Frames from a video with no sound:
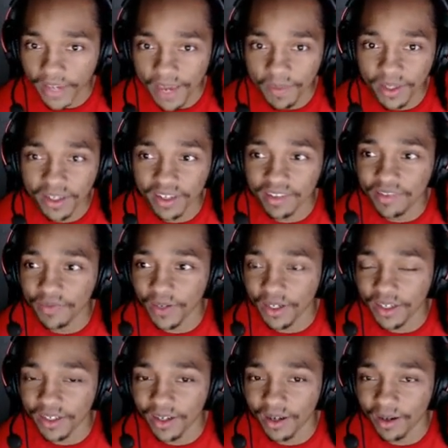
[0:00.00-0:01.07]
against
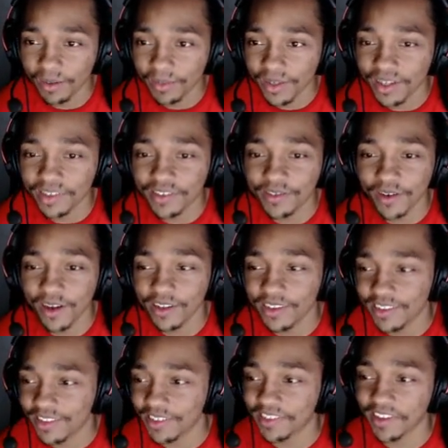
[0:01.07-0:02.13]
fucking
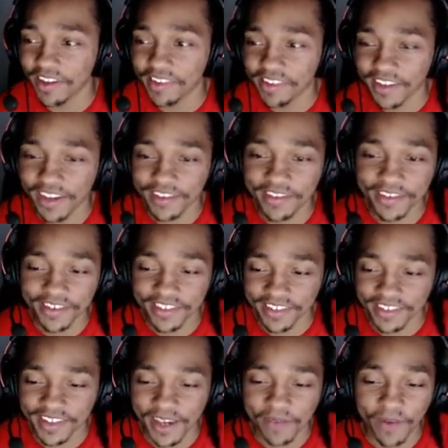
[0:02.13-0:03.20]
Astralis, you saw Xandra
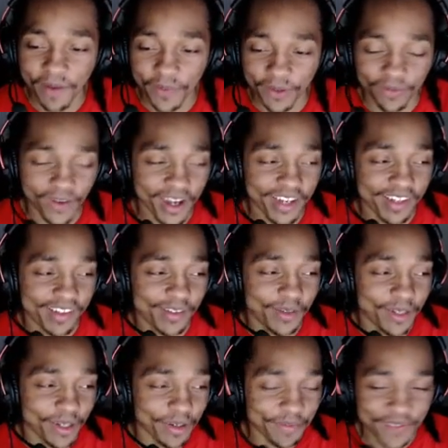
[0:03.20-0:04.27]
just give up and run his
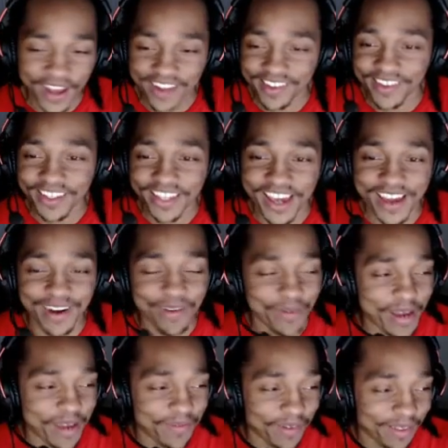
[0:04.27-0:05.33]
Udyr as fast as he can
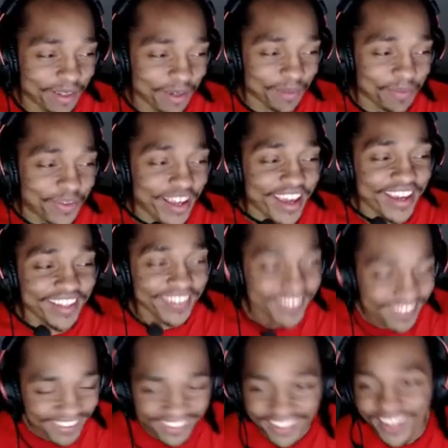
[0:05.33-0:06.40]
away from their
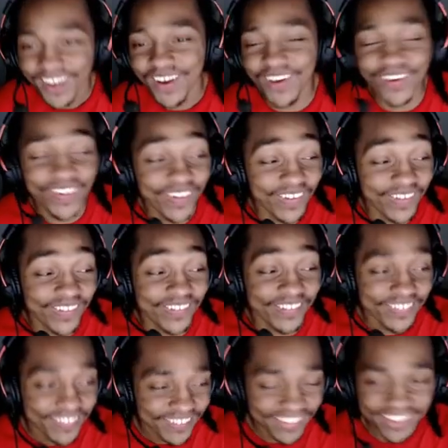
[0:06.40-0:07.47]
base.
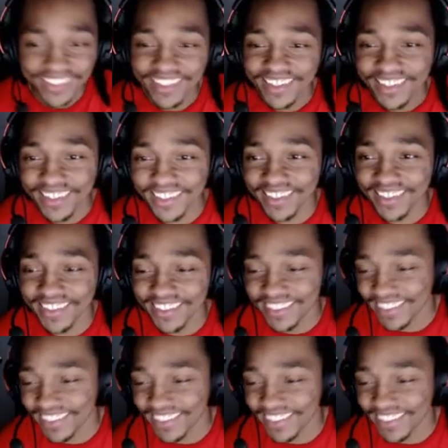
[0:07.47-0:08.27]
Oh, oh.